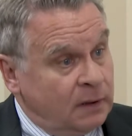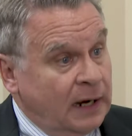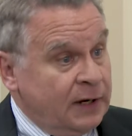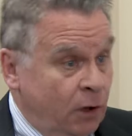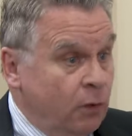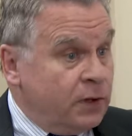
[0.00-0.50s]

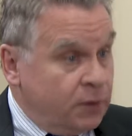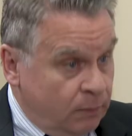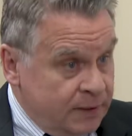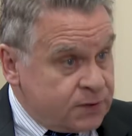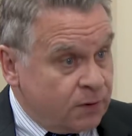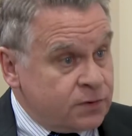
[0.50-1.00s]
I know that the
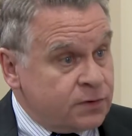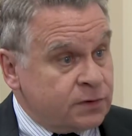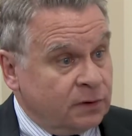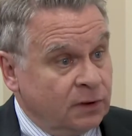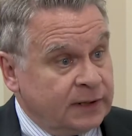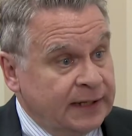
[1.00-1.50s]
researchers
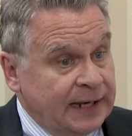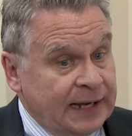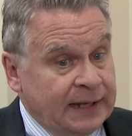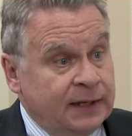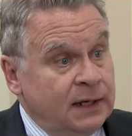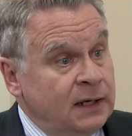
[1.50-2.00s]
are looking
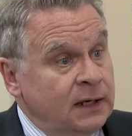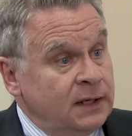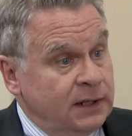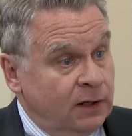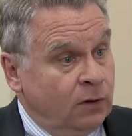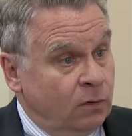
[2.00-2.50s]
at,
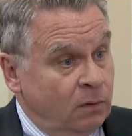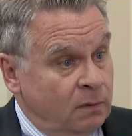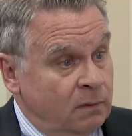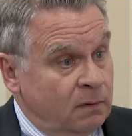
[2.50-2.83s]
you know,